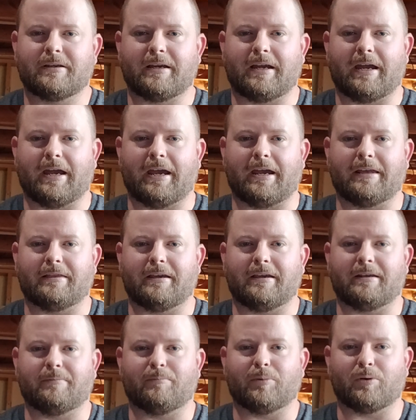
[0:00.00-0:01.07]
and
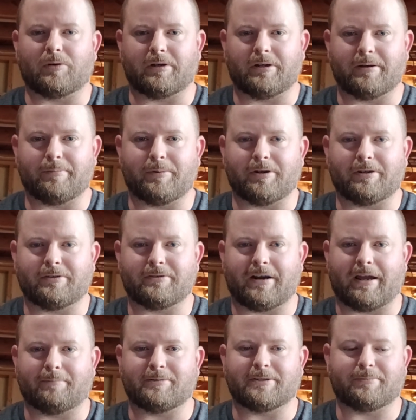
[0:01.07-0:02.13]
then bulking up on
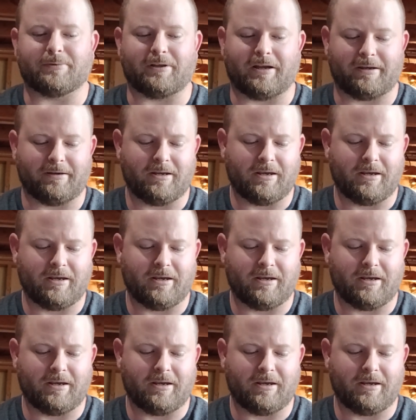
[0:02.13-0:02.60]
trap supply.